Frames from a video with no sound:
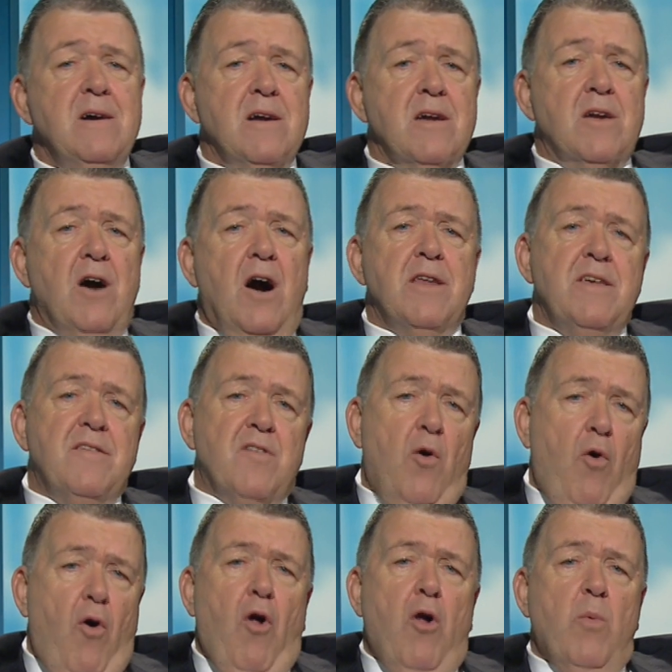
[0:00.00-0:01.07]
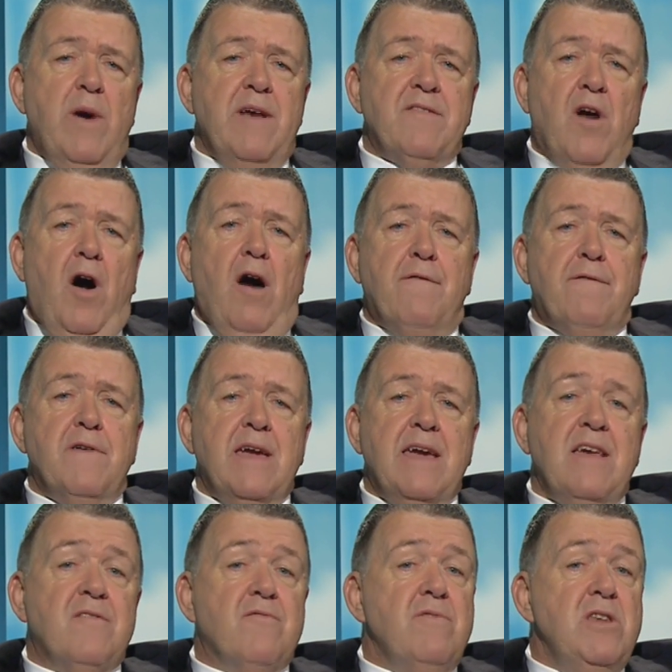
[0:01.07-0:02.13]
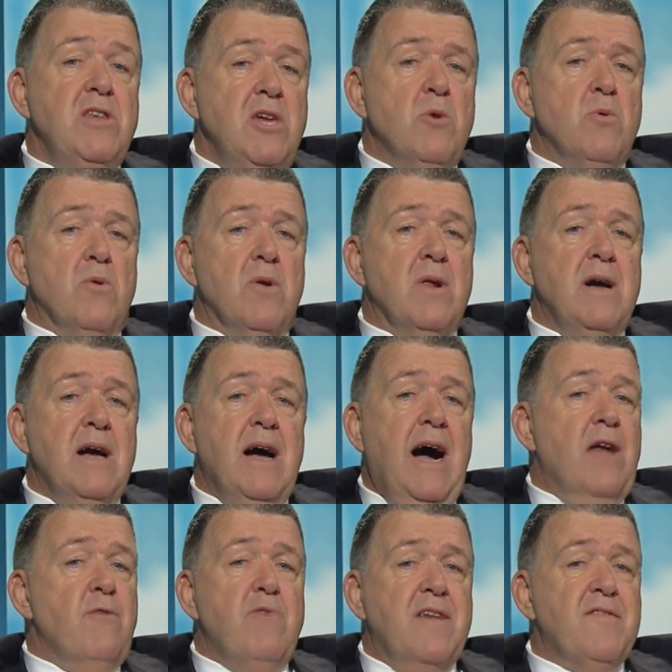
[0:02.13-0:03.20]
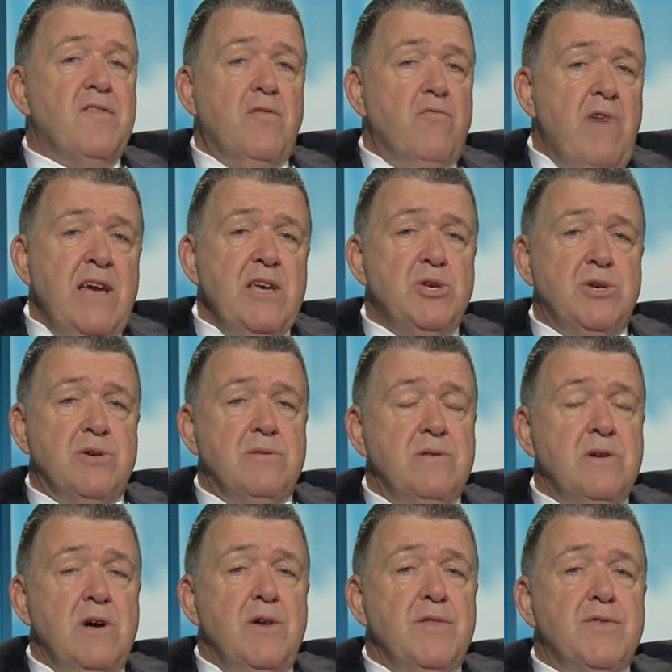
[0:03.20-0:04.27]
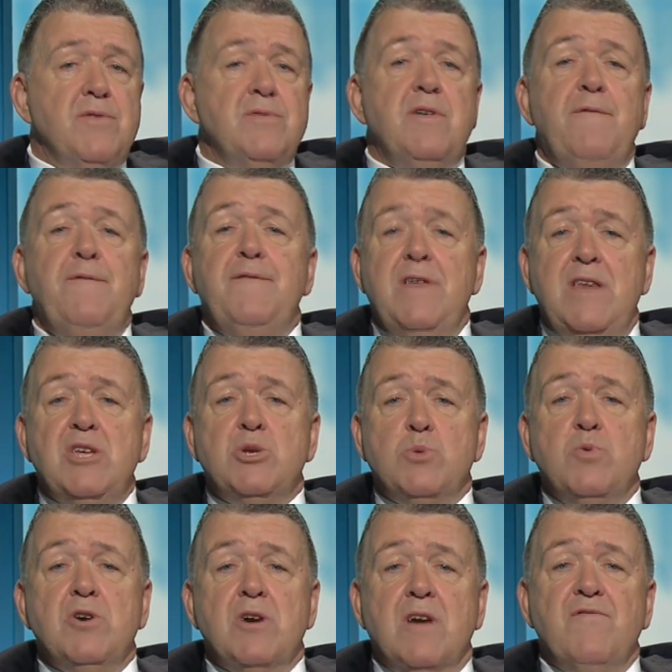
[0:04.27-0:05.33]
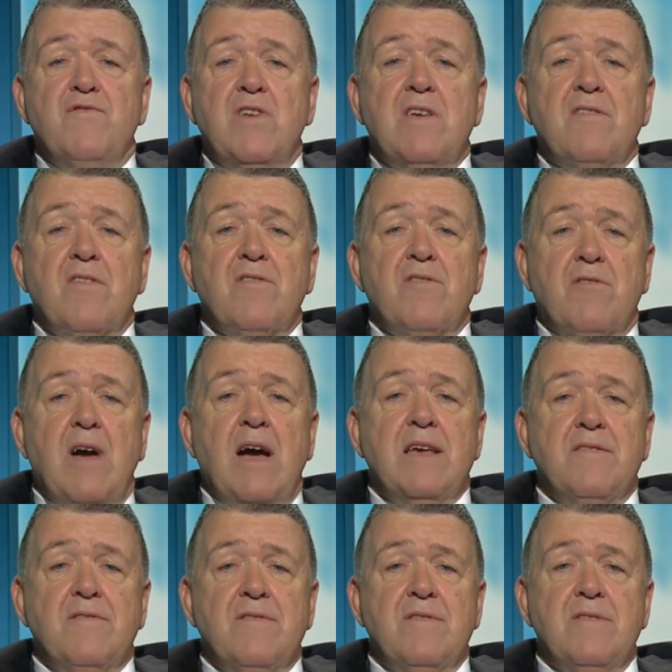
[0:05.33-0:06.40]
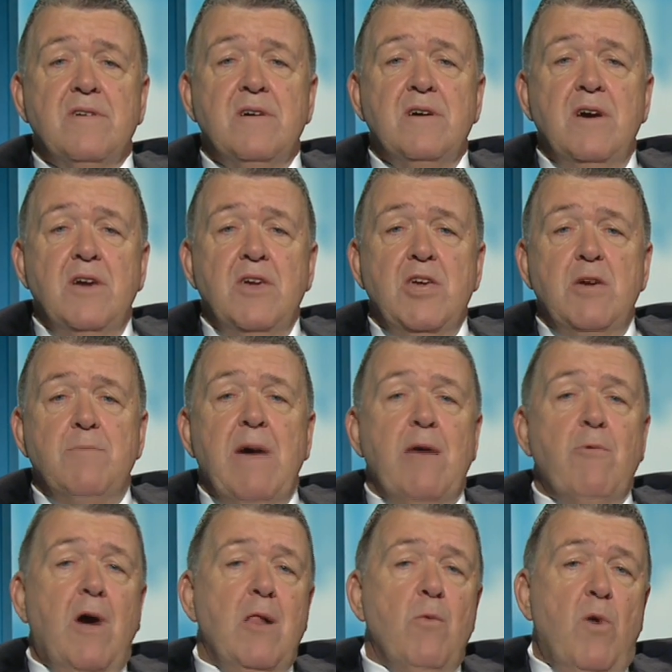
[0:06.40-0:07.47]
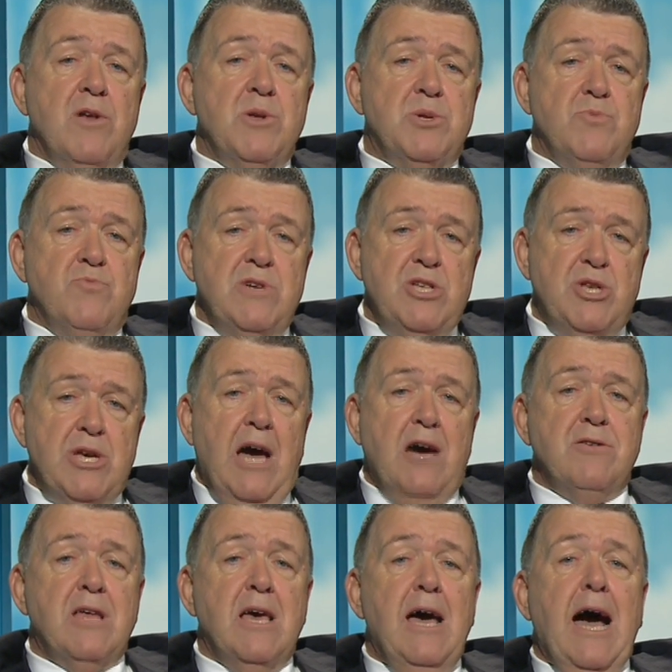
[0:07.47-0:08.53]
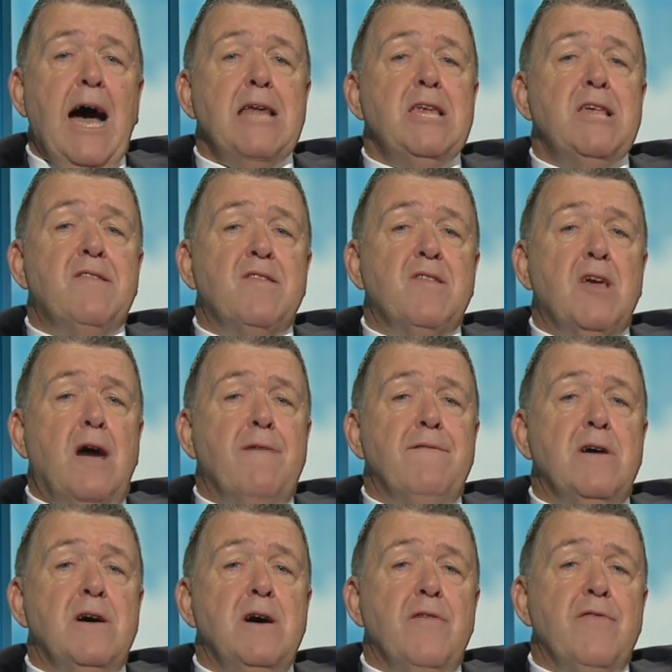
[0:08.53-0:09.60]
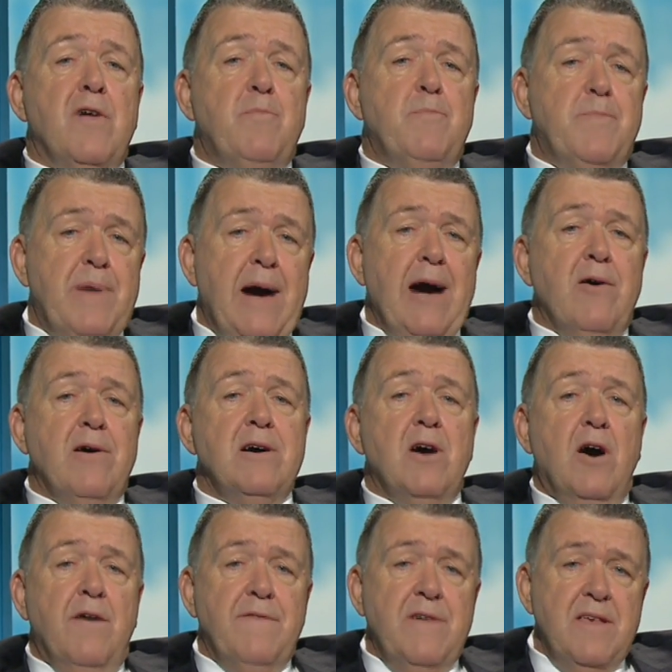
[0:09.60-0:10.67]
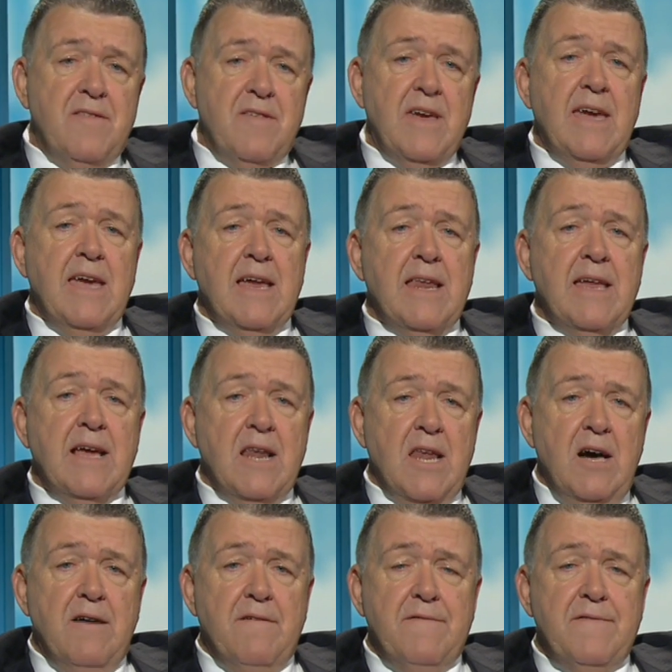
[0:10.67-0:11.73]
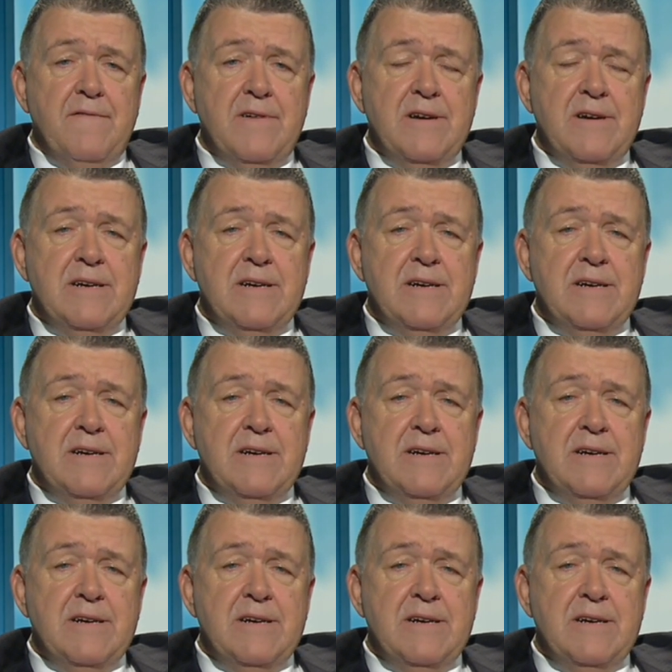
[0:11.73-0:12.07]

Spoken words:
God is always offering his renewal and restoration through the finished work of Jesus Christ. You may well want to reach out and discover the power of his healing love.